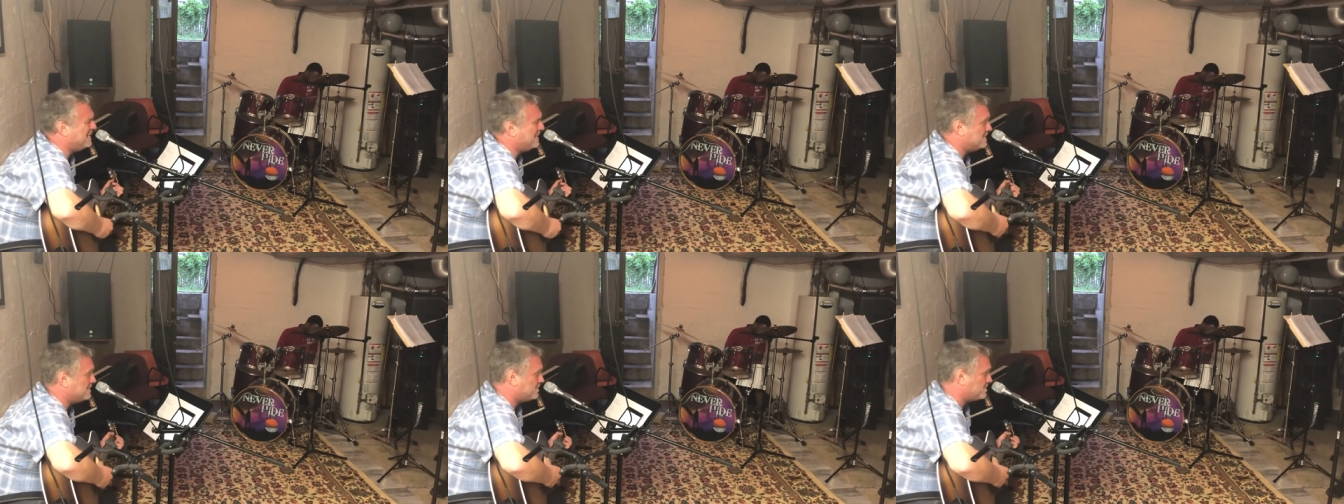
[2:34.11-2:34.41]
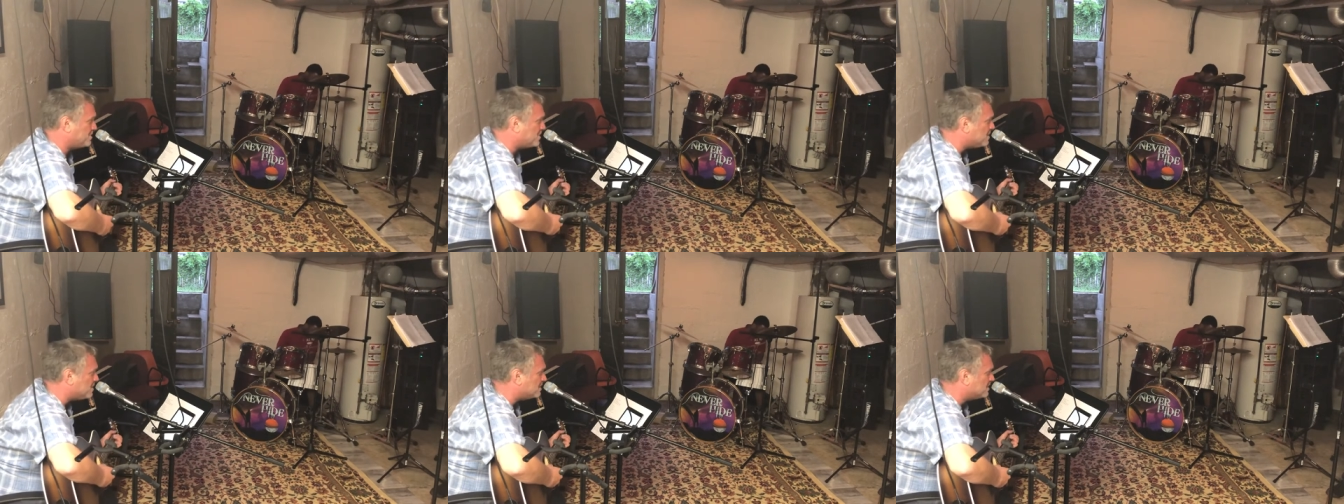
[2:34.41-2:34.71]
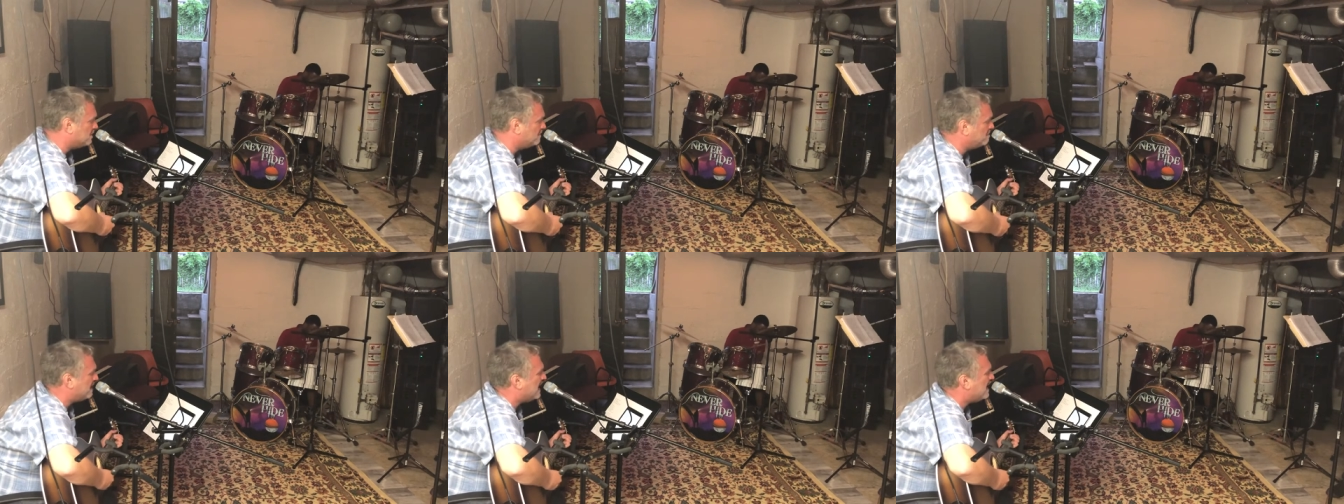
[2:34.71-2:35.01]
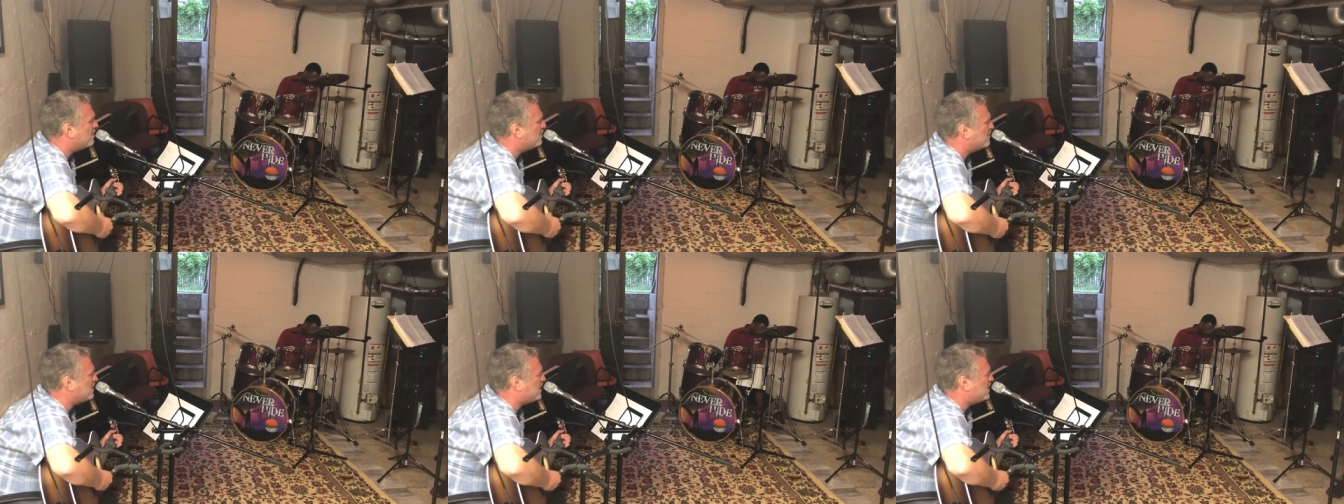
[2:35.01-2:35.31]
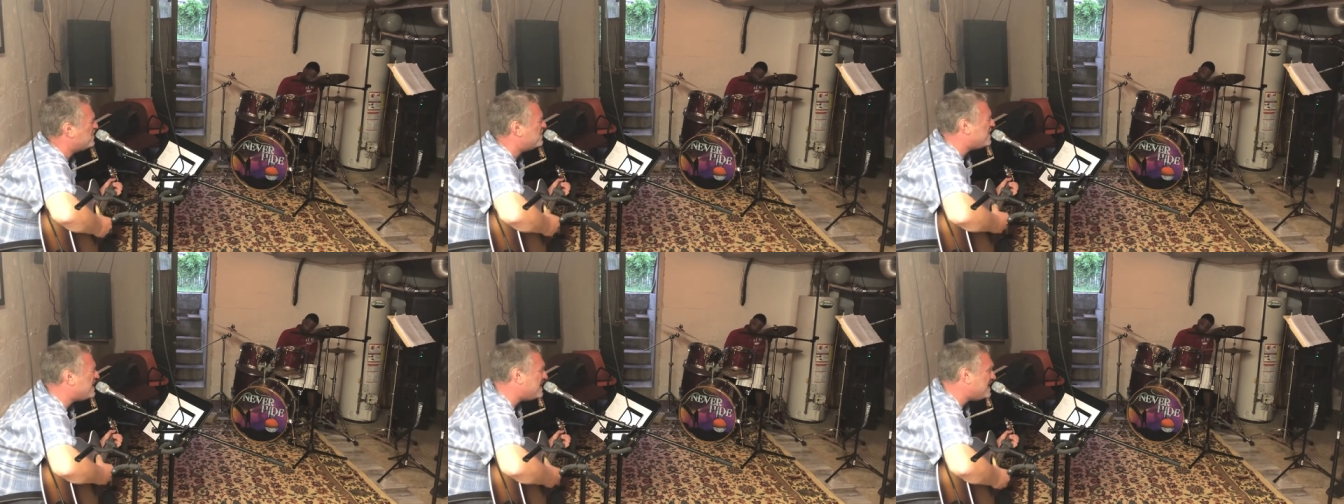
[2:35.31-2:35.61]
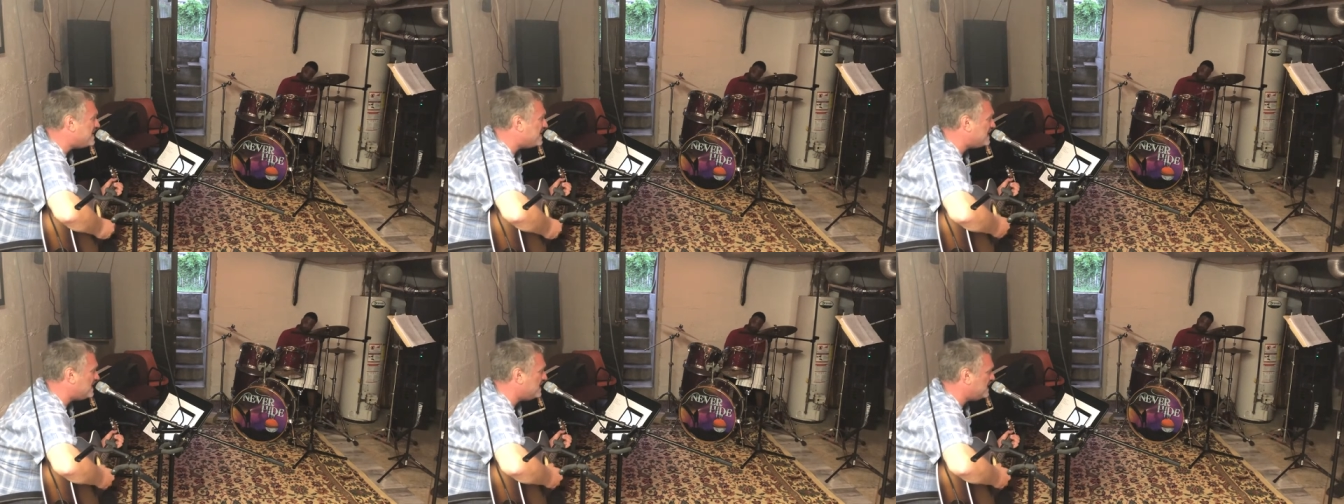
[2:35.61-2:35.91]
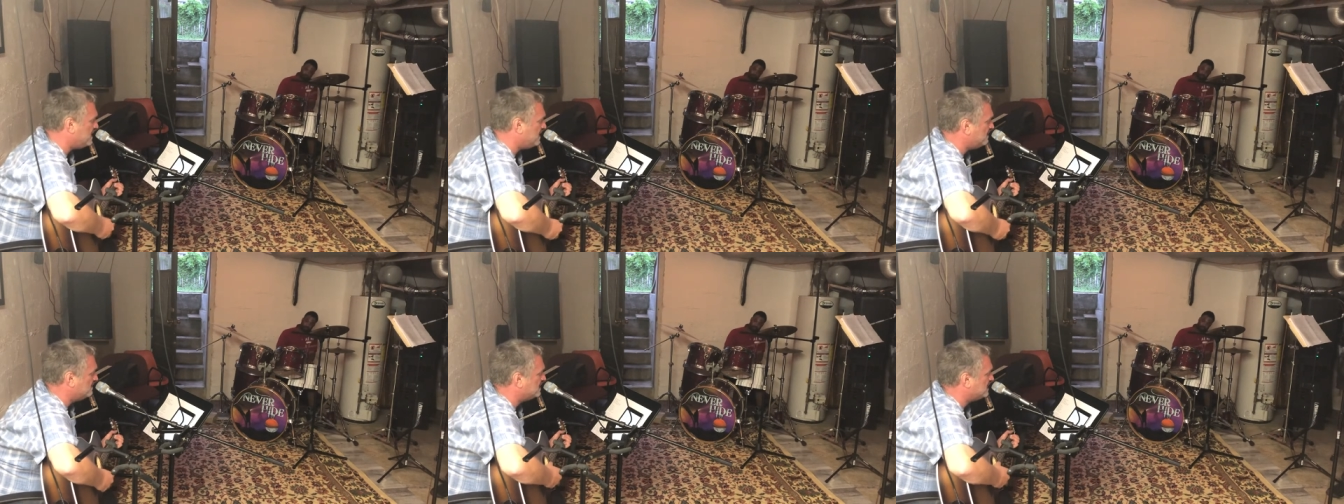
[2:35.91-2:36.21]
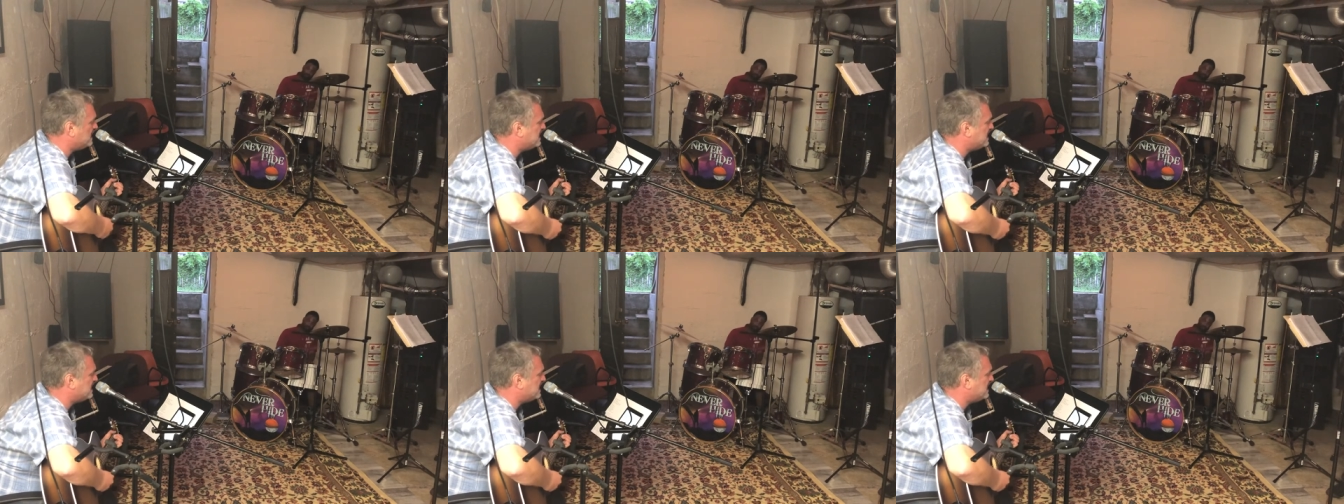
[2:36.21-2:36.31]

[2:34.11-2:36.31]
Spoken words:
Let's talk about the thieves.